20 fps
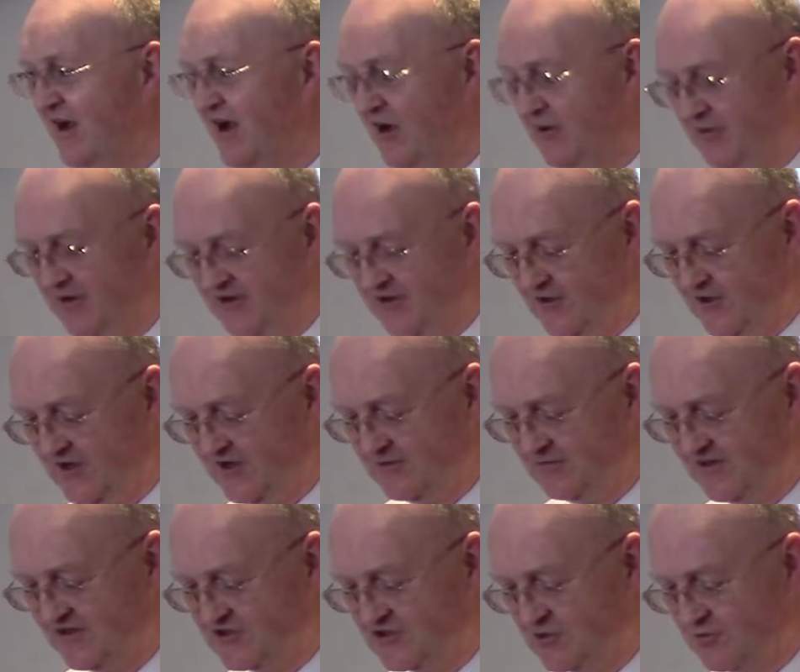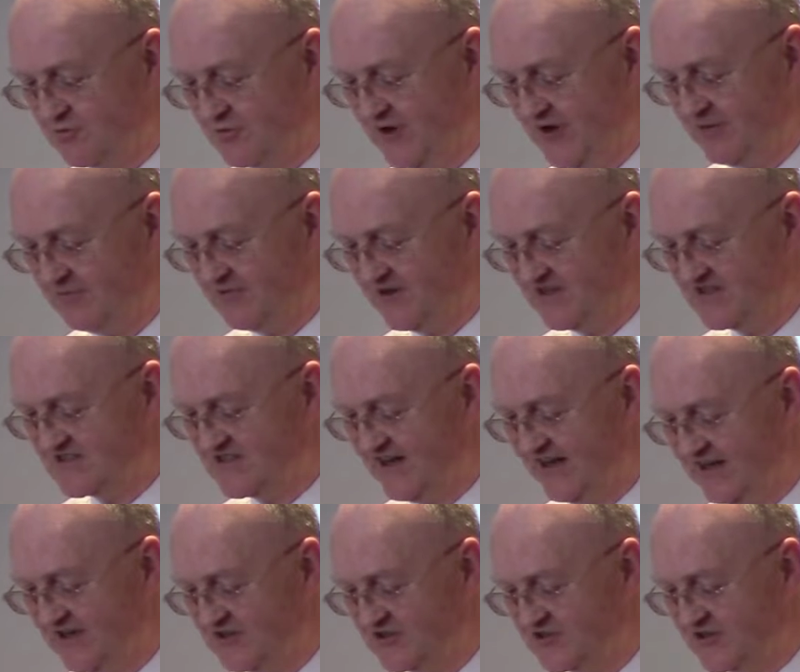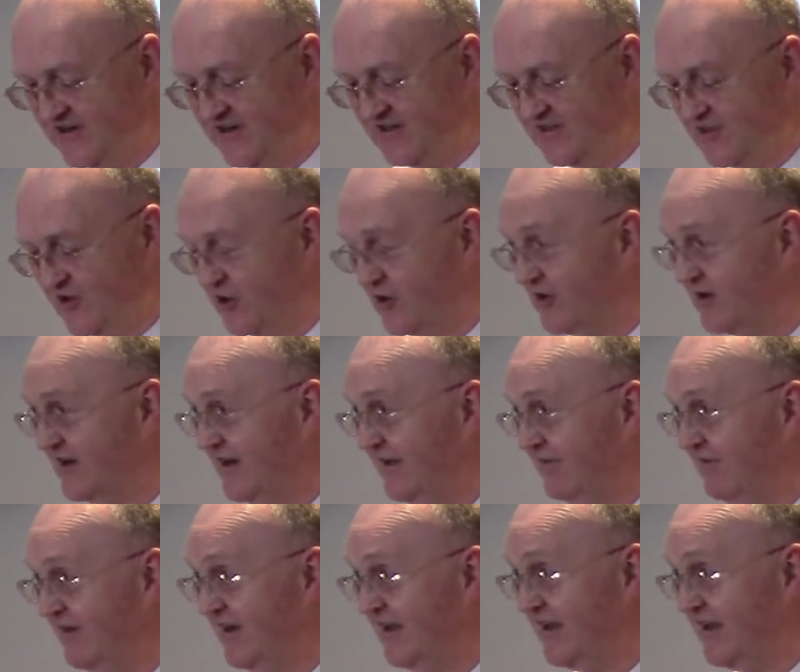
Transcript: I went all the way through primary, secondary, third level.